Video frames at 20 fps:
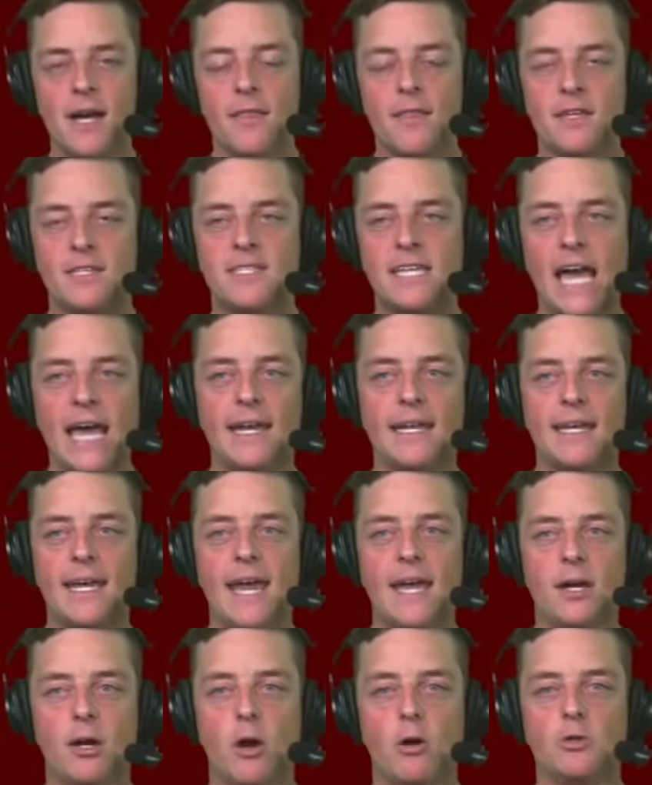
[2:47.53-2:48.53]
the San
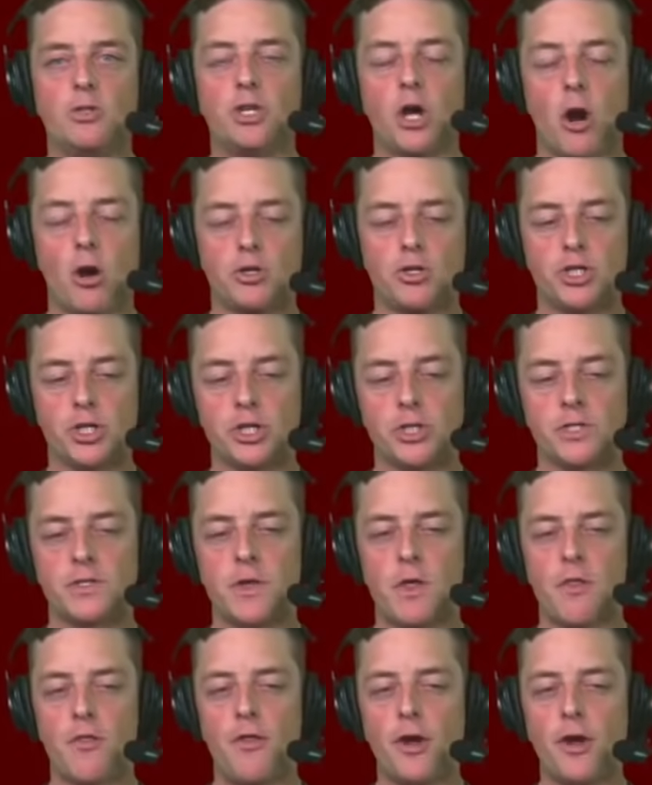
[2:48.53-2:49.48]
Diego Chargers.